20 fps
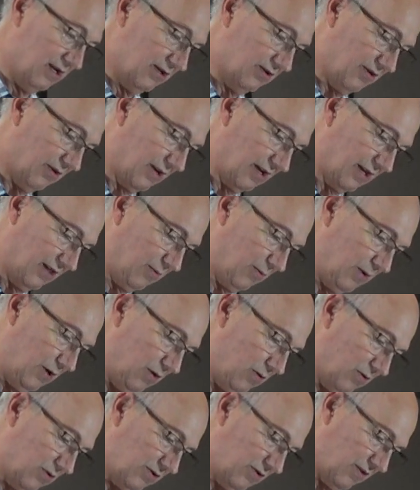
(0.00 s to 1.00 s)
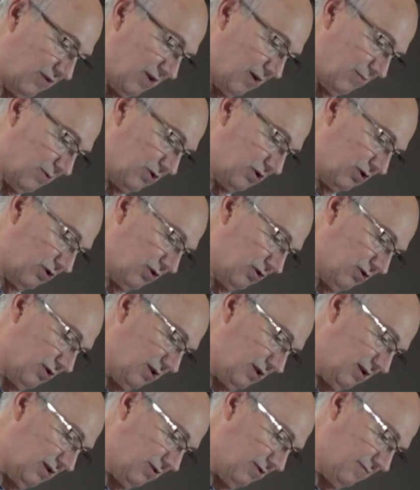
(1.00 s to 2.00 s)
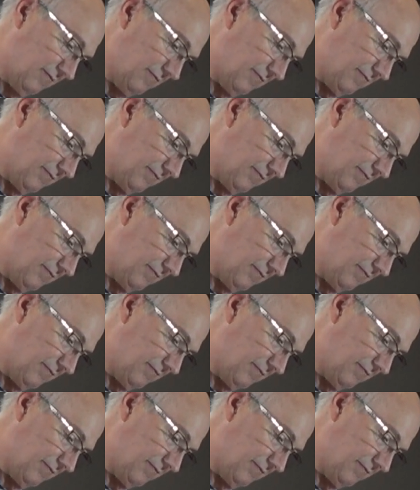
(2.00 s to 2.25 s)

So I got 3/4 cup of sugar in here.